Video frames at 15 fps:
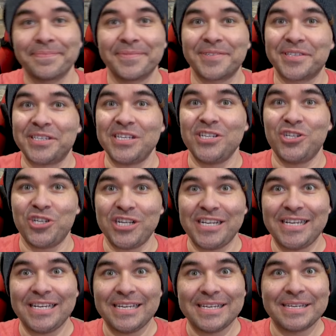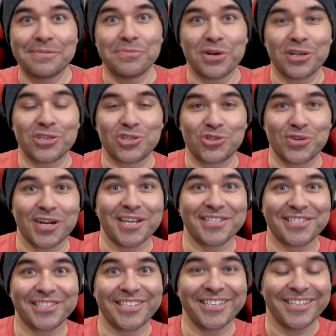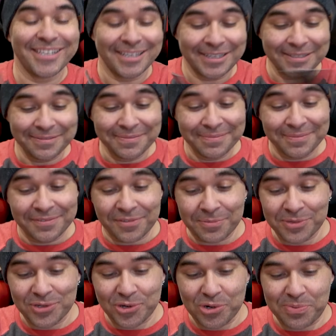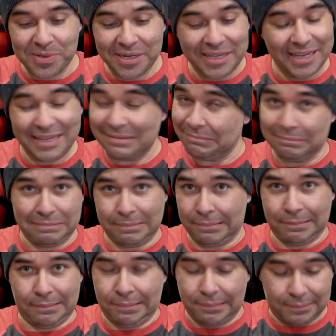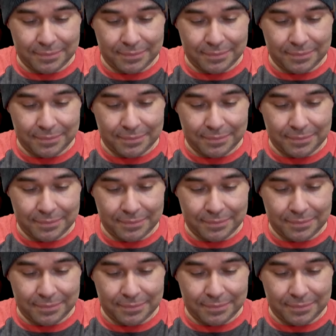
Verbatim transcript: CG monstrosity from the Scorpion King? Oh,